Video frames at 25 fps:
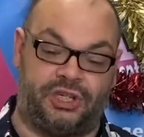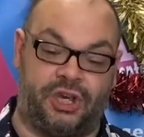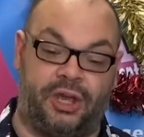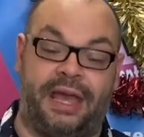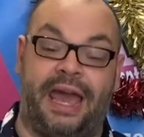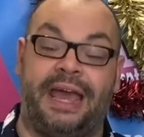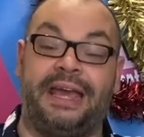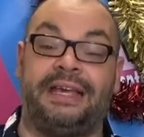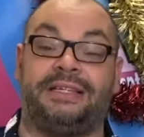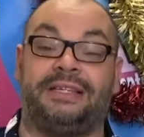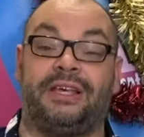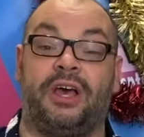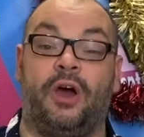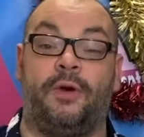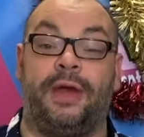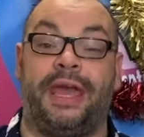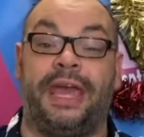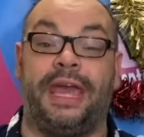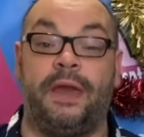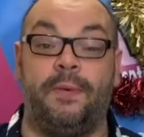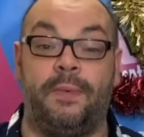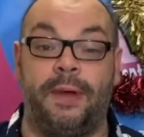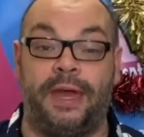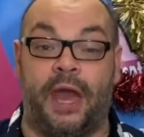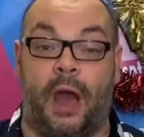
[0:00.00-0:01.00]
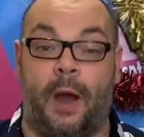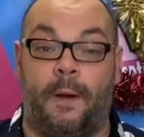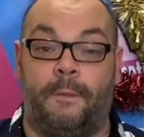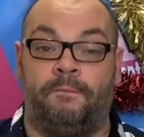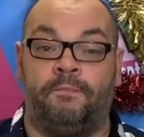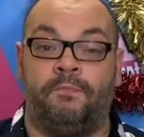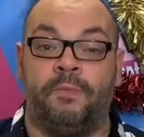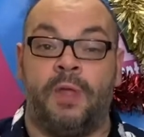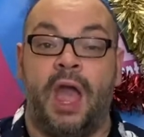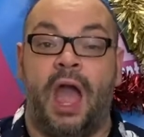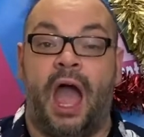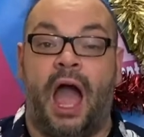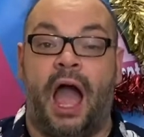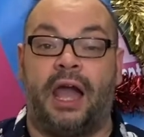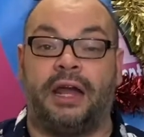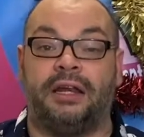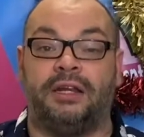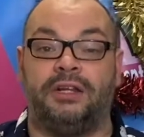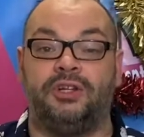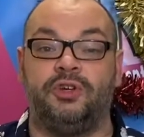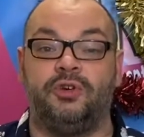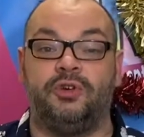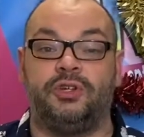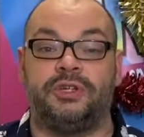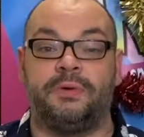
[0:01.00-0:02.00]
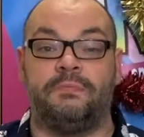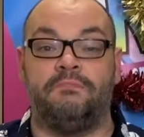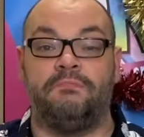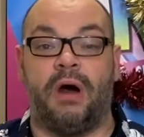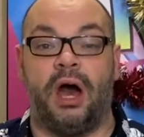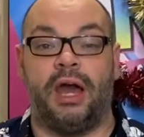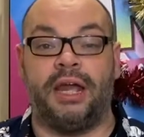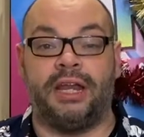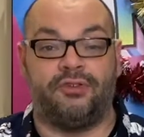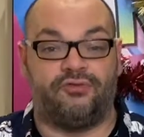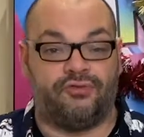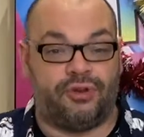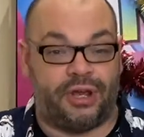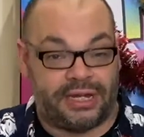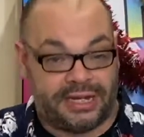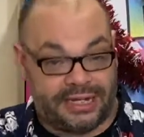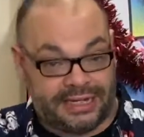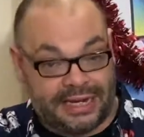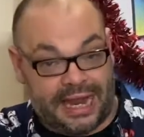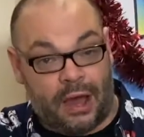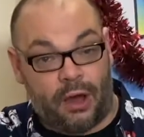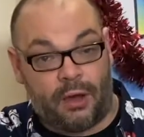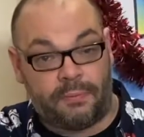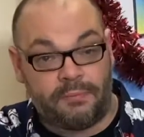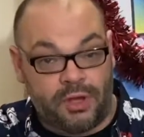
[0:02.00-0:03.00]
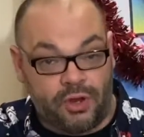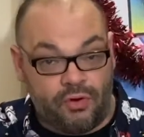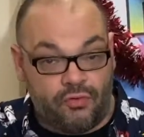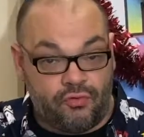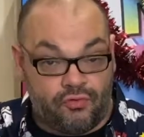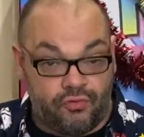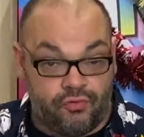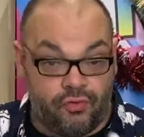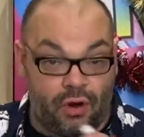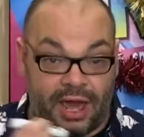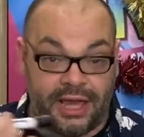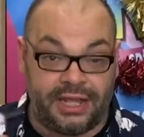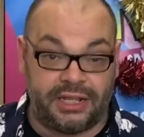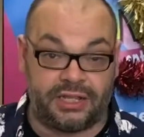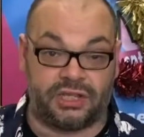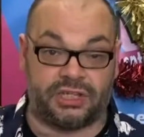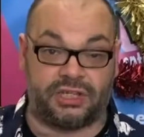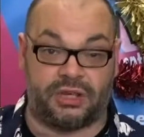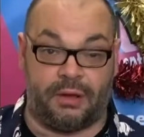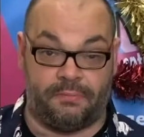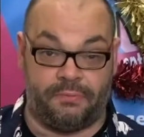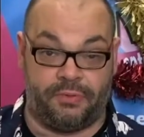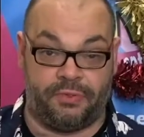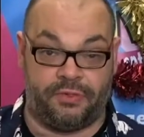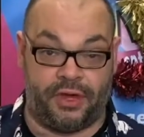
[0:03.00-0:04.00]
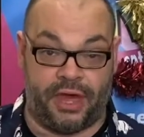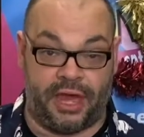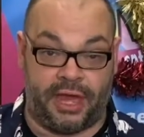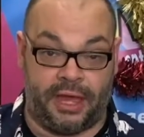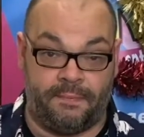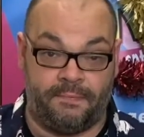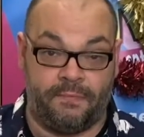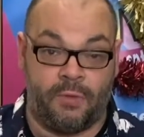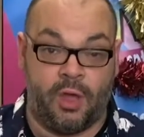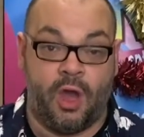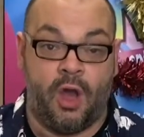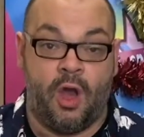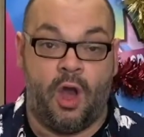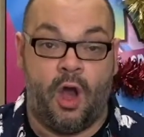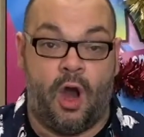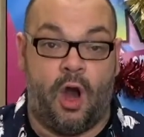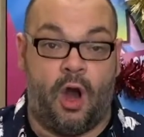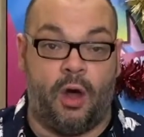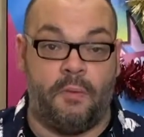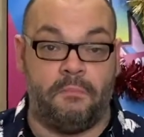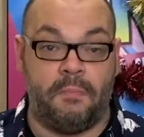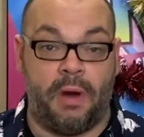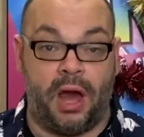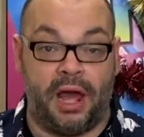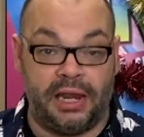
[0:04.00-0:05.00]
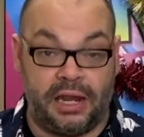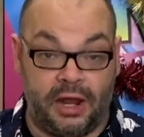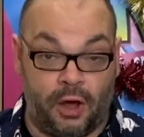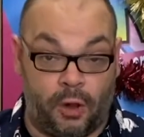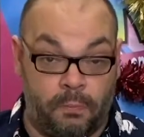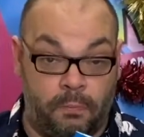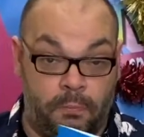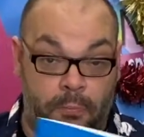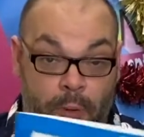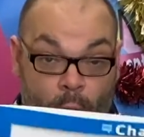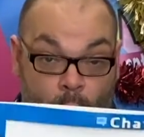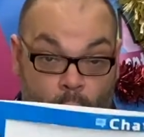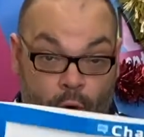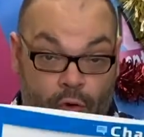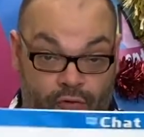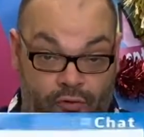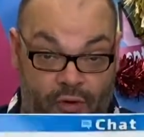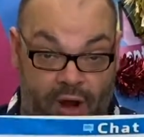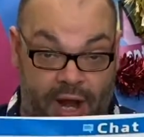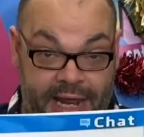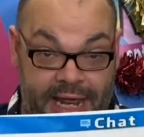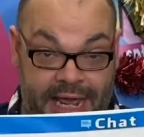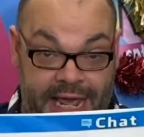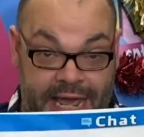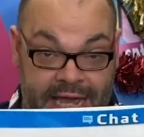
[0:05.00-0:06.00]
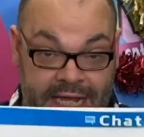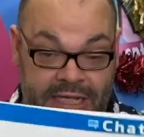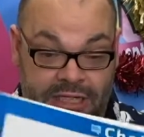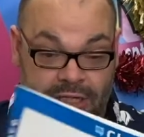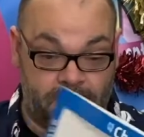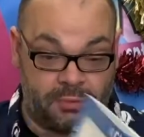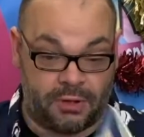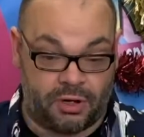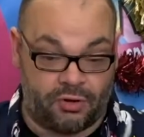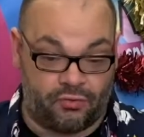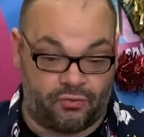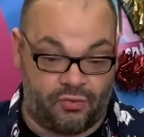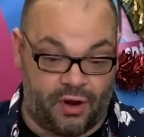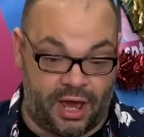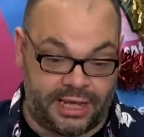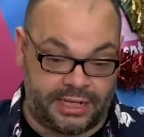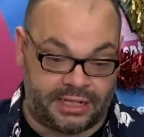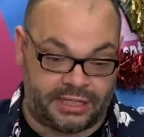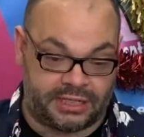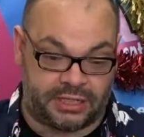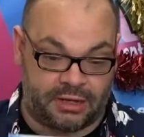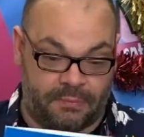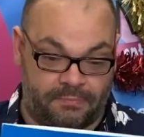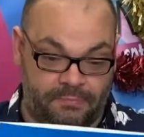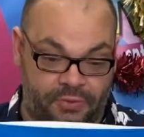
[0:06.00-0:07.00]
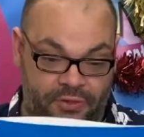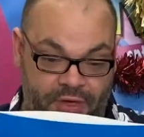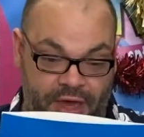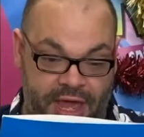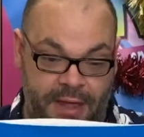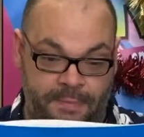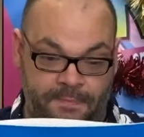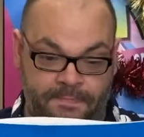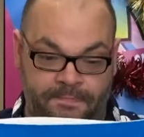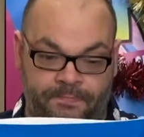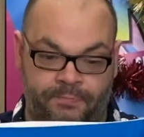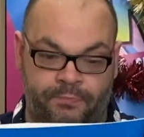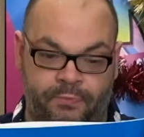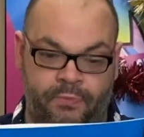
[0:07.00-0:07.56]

Okay, so here we go. I'm going to do some mind reading. Now, I'm going to write something on my little board right here. So I'm going to write something.